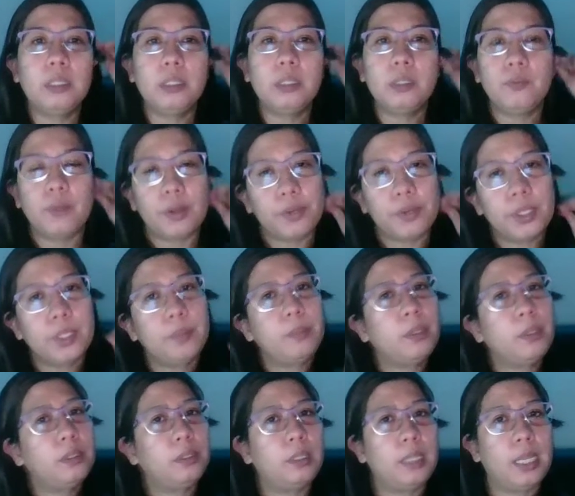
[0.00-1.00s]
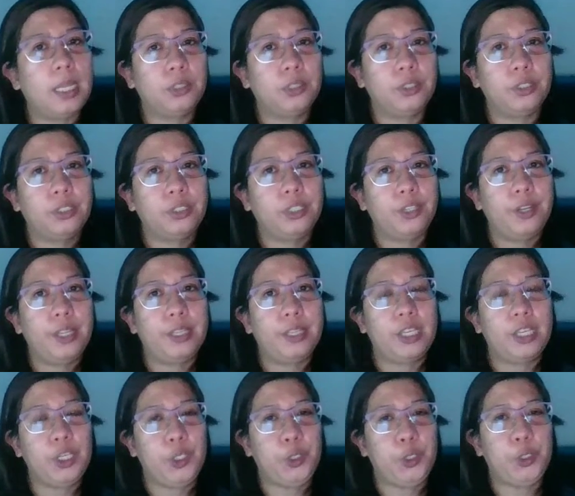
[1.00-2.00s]
very small collector current
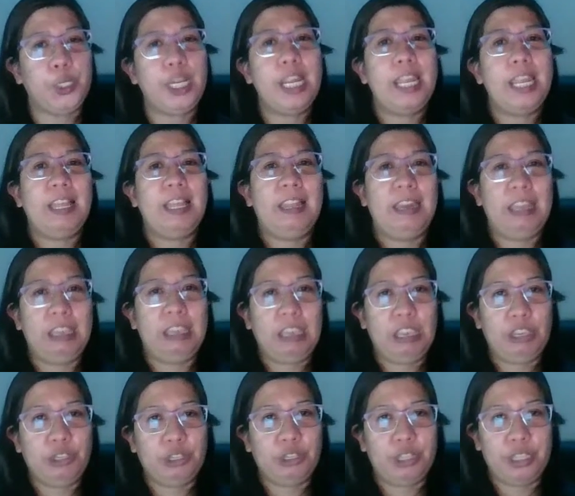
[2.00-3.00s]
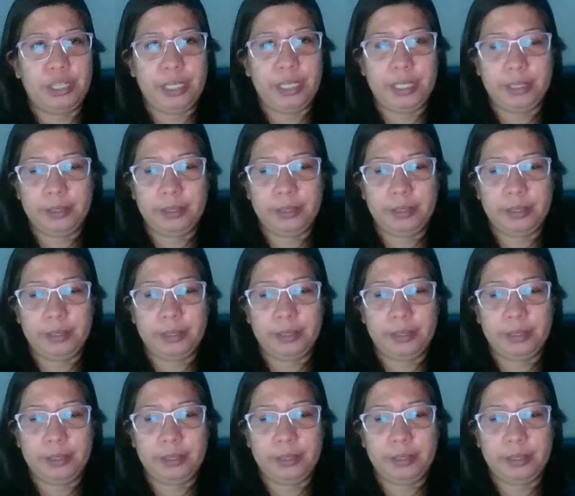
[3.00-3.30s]
as your leakage current.